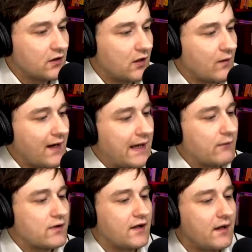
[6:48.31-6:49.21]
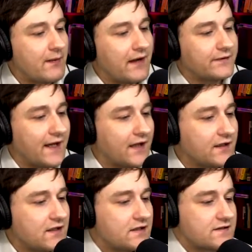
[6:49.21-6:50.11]
Oh, wow, how about that?
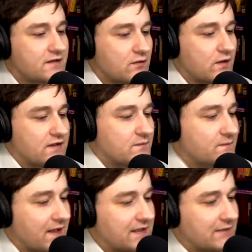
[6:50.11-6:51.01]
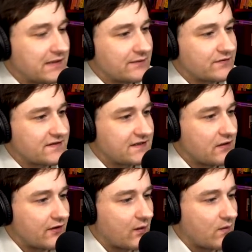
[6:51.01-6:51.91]
So what you might not be able to see
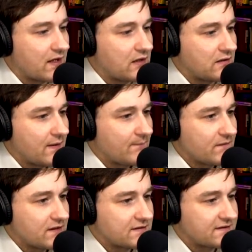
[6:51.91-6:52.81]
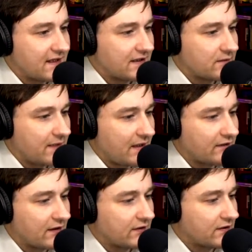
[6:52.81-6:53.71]
all that well is that in the
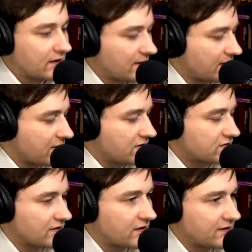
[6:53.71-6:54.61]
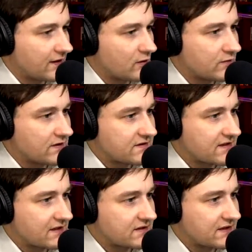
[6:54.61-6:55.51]
background here, I'm going to make sure that OBS is
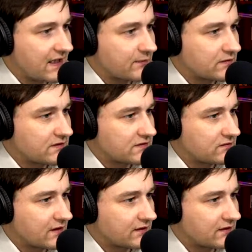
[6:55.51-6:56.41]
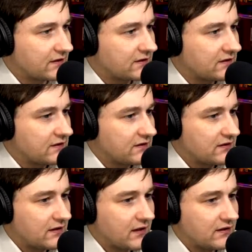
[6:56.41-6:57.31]
actually capturing this correctly.
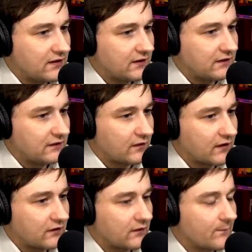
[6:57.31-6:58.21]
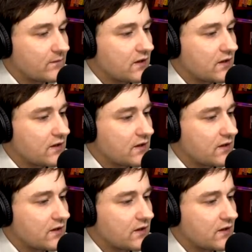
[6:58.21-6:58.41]
And it is. Okay, good.